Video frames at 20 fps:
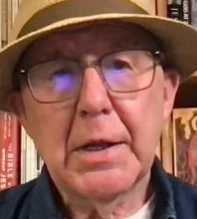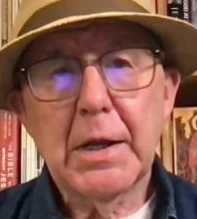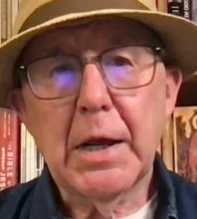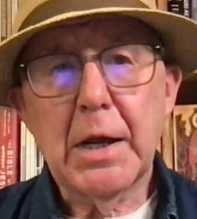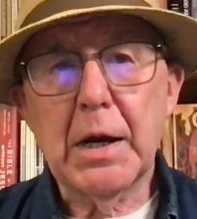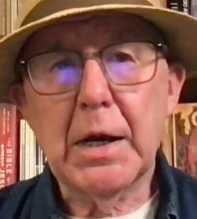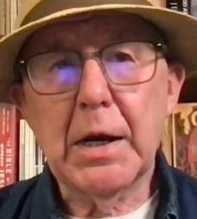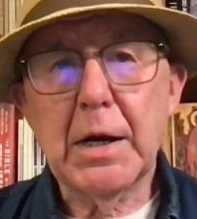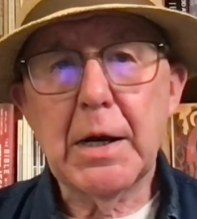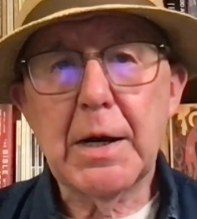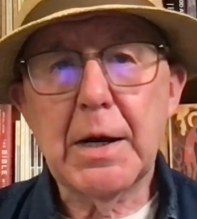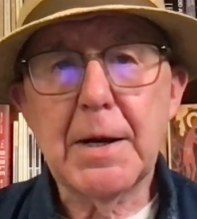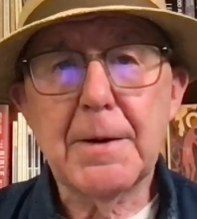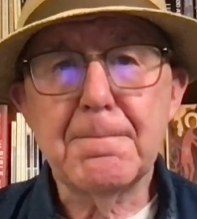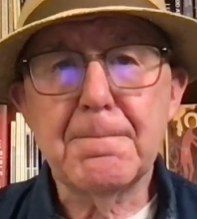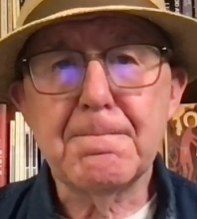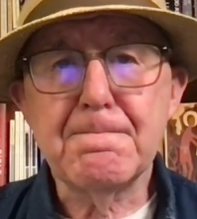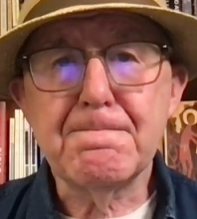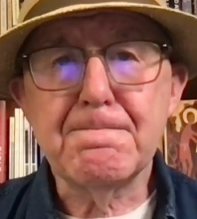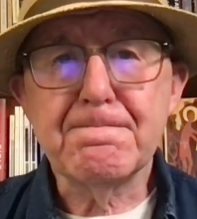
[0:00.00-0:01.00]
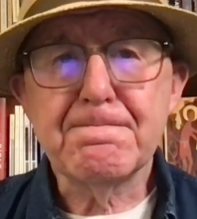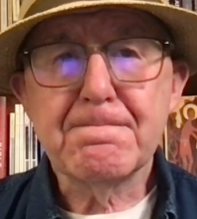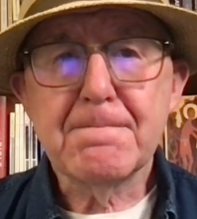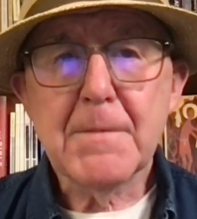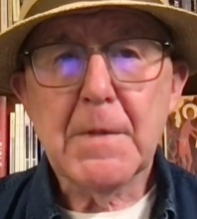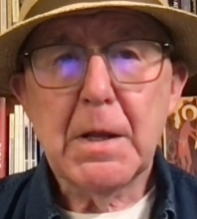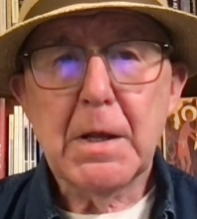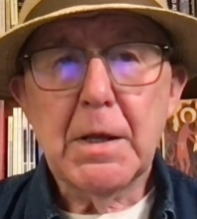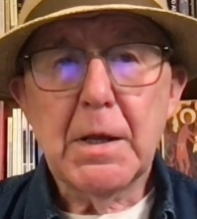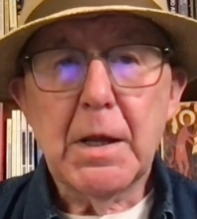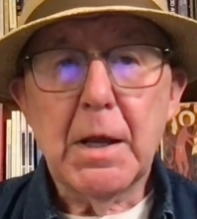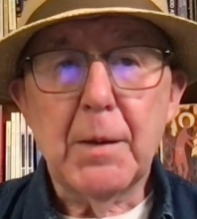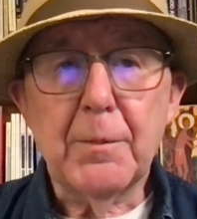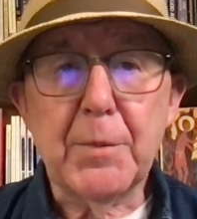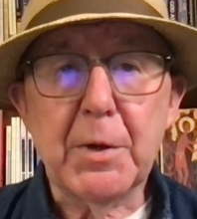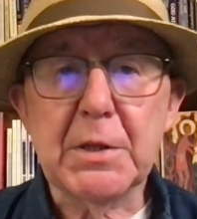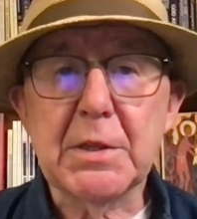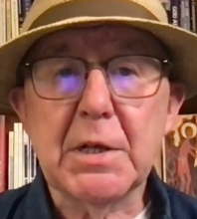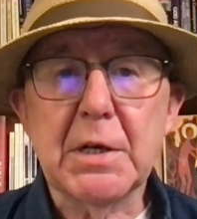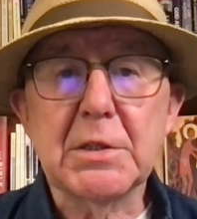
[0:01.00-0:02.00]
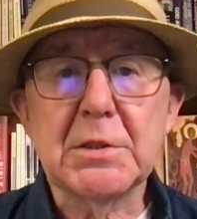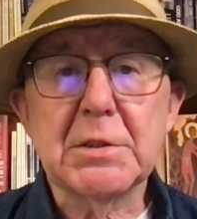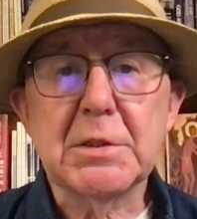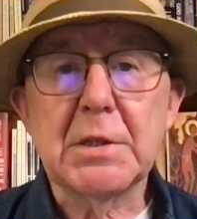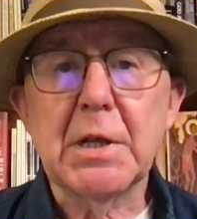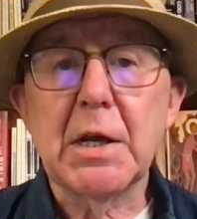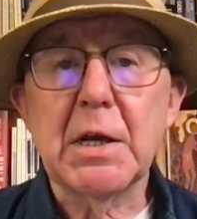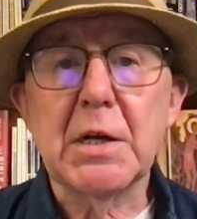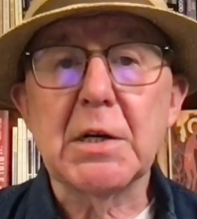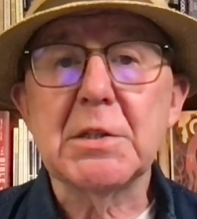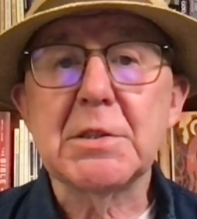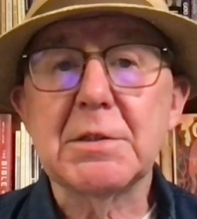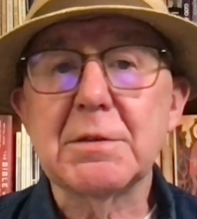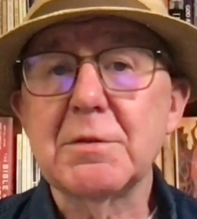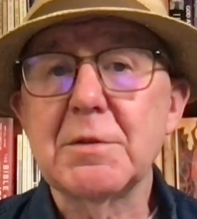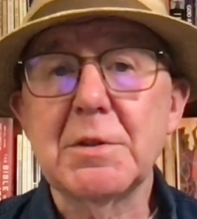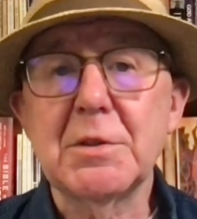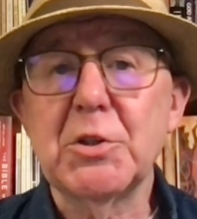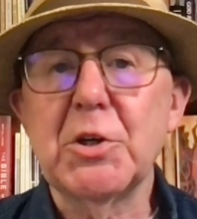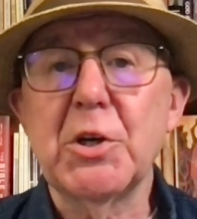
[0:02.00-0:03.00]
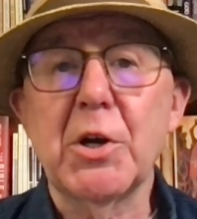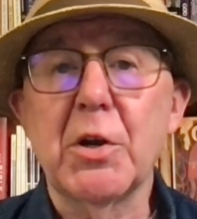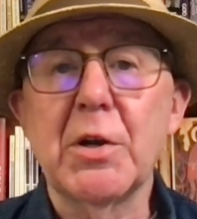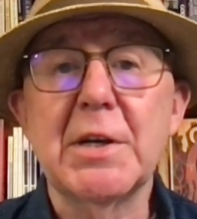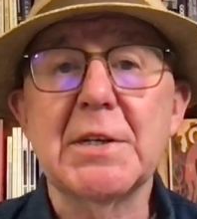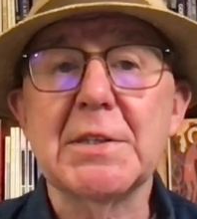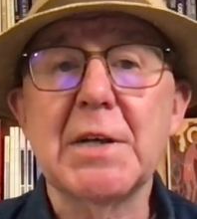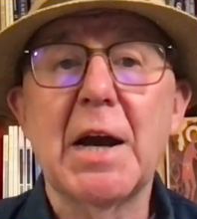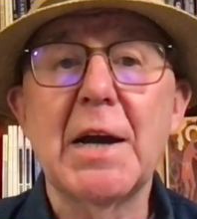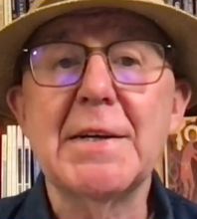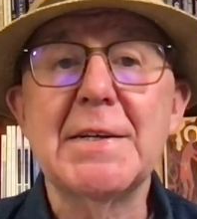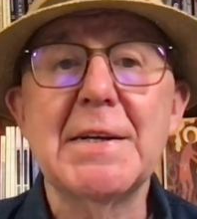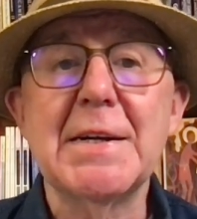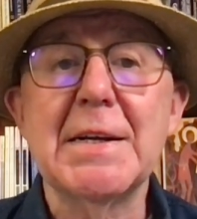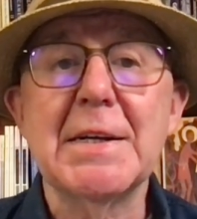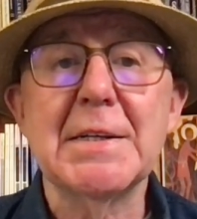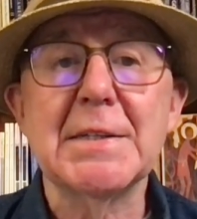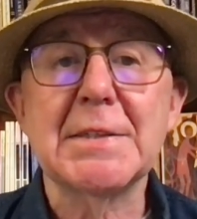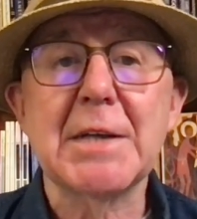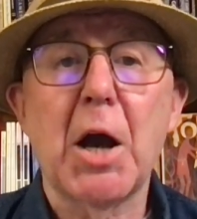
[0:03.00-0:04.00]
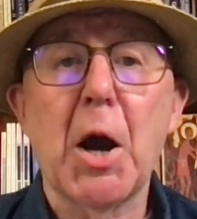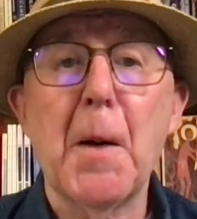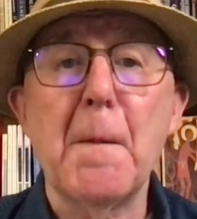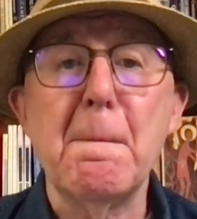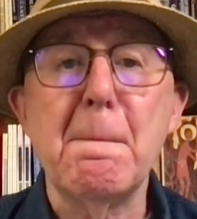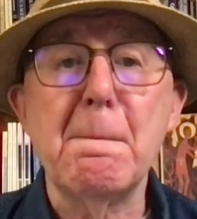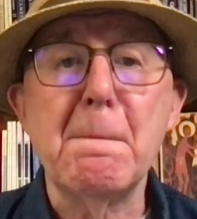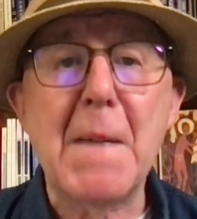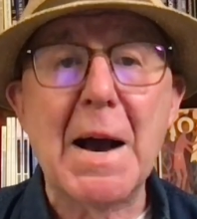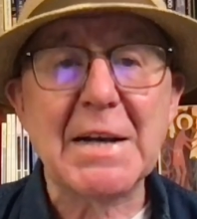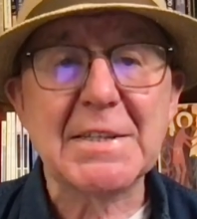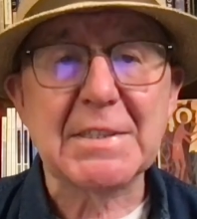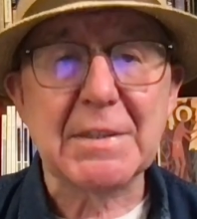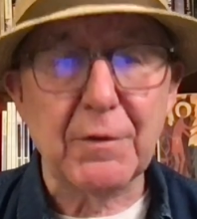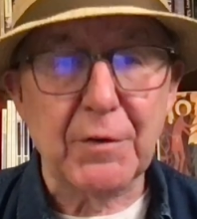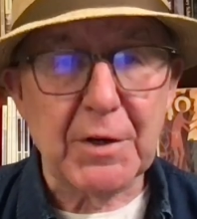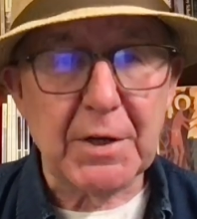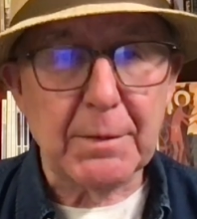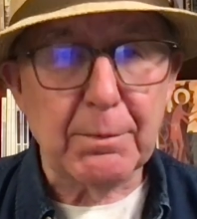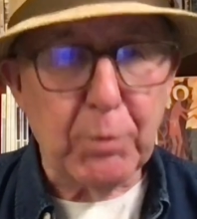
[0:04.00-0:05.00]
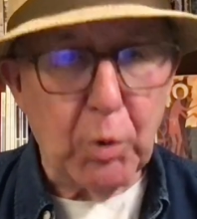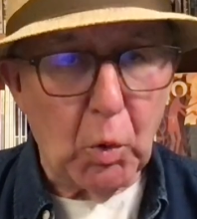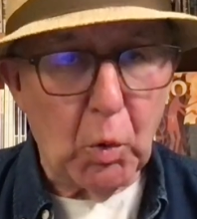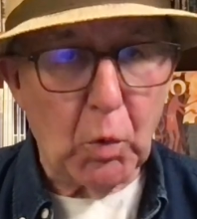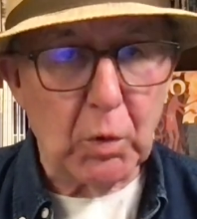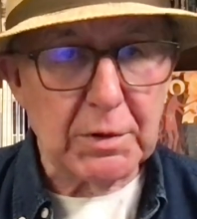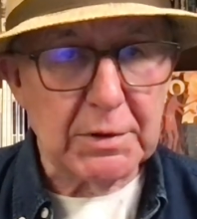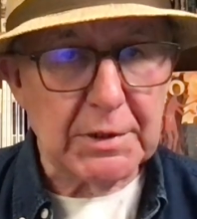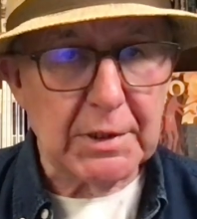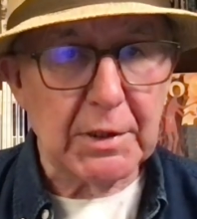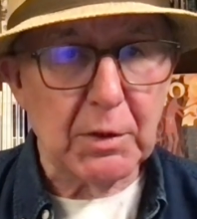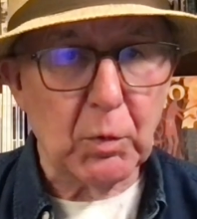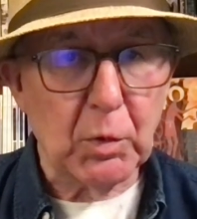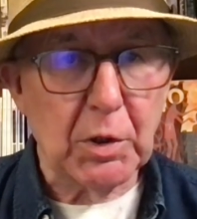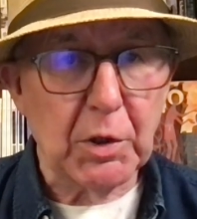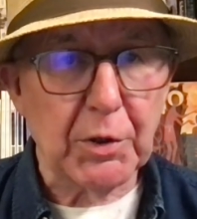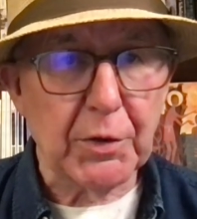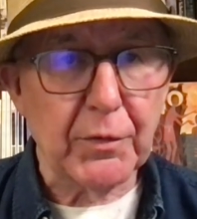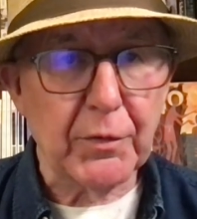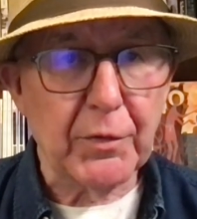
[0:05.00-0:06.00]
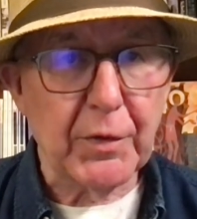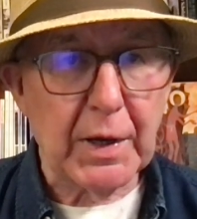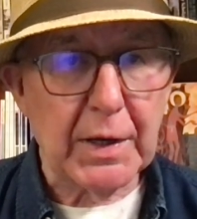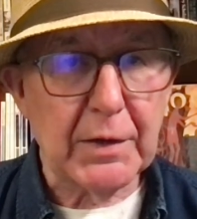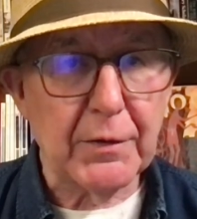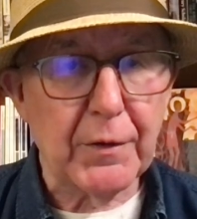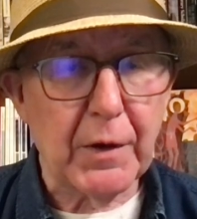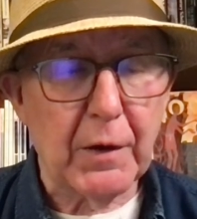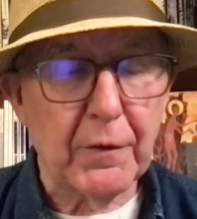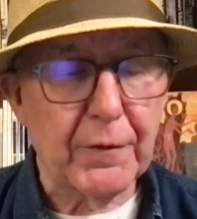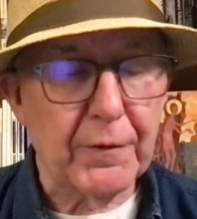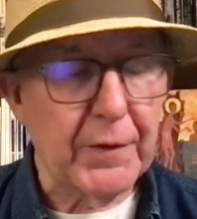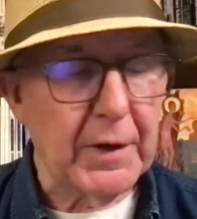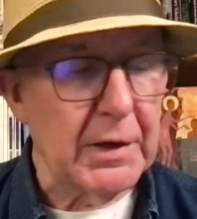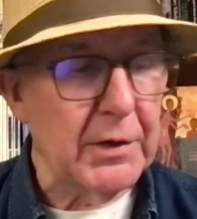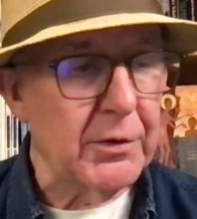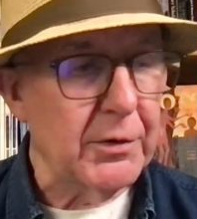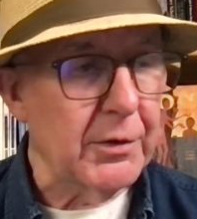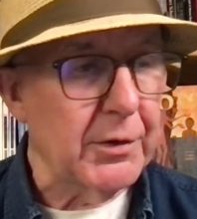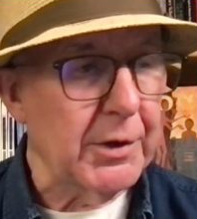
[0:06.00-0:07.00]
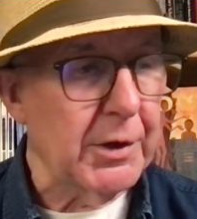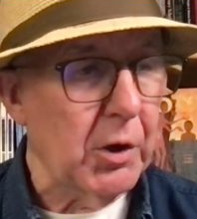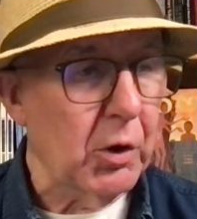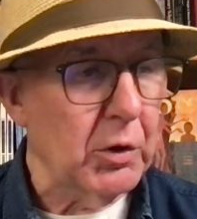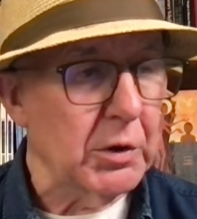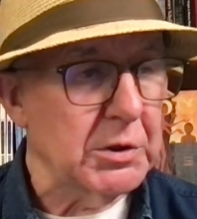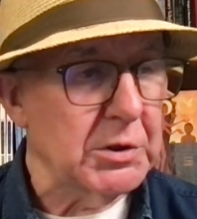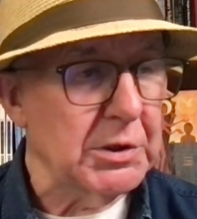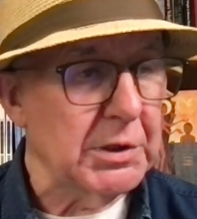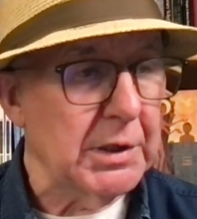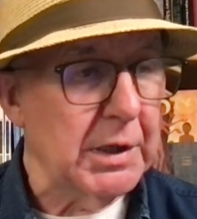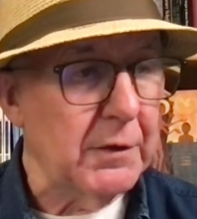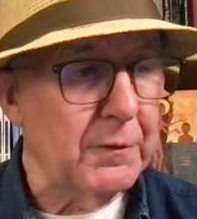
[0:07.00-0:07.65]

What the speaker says: but there's his ideas are massively important in the world of faith and theology.